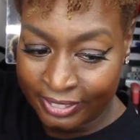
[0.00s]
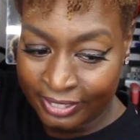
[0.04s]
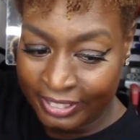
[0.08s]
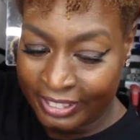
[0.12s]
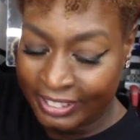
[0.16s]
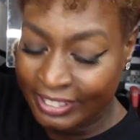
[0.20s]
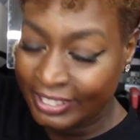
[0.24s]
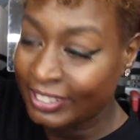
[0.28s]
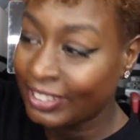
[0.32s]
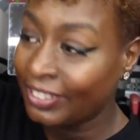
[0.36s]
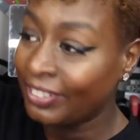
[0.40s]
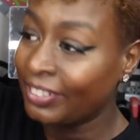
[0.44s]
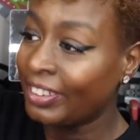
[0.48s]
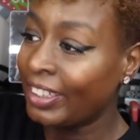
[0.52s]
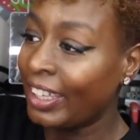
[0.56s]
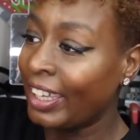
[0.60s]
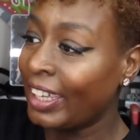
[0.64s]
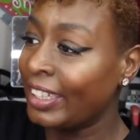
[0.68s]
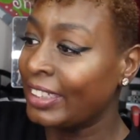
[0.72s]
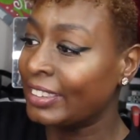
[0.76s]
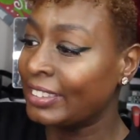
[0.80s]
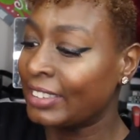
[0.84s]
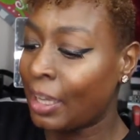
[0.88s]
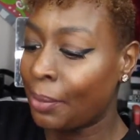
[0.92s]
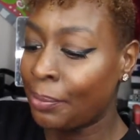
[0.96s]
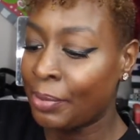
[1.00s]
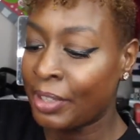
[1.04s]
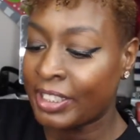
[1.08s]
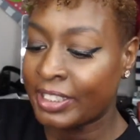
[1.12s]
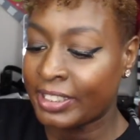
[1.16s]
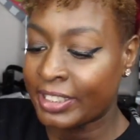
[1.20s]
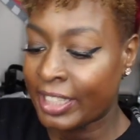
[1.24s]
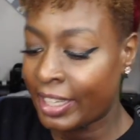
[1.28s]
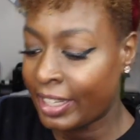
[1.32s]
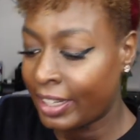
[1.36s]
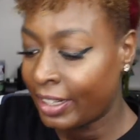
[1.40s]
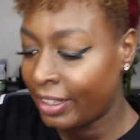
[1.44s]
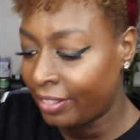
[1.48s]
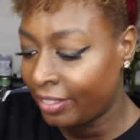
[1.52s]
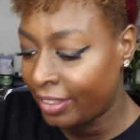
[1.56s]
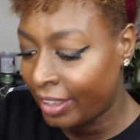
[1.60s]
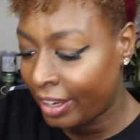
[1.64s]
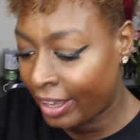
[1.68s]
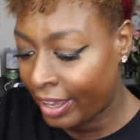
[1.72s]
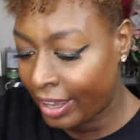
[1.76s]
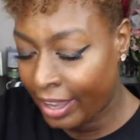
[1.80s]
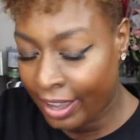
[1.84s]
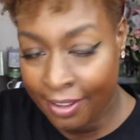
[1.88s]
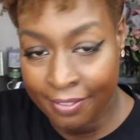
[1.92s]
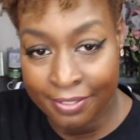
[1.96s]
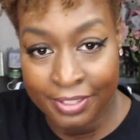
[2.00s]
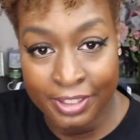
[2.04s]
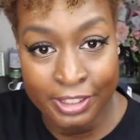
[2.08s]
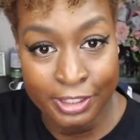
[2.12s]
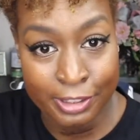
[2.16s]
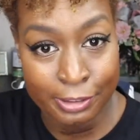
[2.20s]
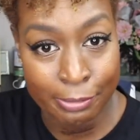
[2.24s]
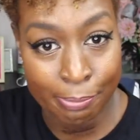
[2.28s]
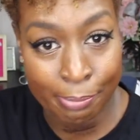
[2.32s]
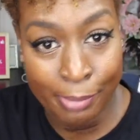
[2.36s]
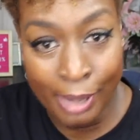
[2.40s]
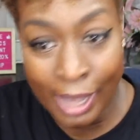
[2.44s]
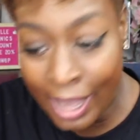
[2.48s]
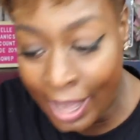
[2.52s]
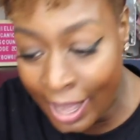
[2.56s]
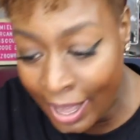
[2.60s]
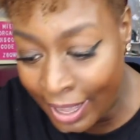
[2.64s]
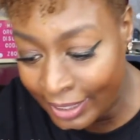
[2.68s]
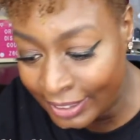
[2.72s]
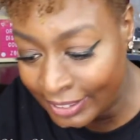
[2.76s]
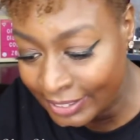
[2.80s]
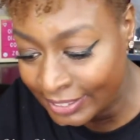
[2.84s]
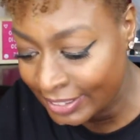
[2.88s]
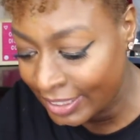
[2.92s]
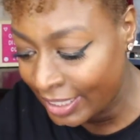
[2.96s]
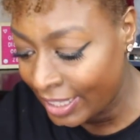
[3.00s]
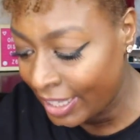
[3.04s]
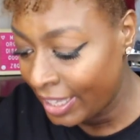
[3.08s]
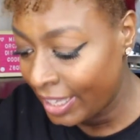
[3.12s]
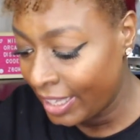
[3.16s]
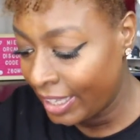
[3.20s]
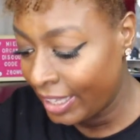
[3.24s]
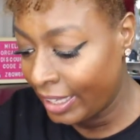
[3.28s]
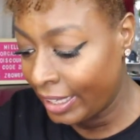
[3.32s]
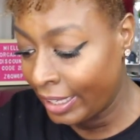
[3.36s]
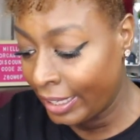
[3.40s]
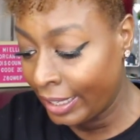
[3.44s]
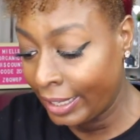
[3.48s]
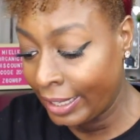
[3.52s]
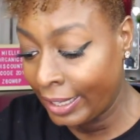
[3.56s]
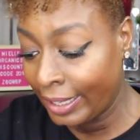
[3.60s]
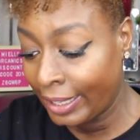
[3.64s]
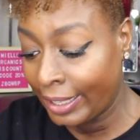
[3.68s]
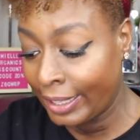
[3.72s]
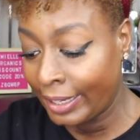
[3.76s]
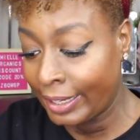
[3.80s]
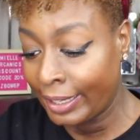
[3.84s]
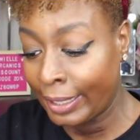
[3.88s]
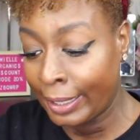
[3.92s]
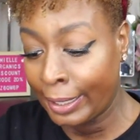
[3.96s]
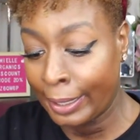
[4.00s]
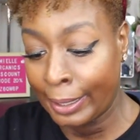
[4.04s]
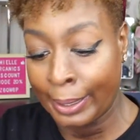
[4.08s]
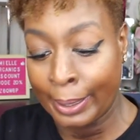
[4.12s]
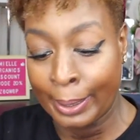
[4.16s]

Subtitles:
So yes, I'm excited that I have this box, and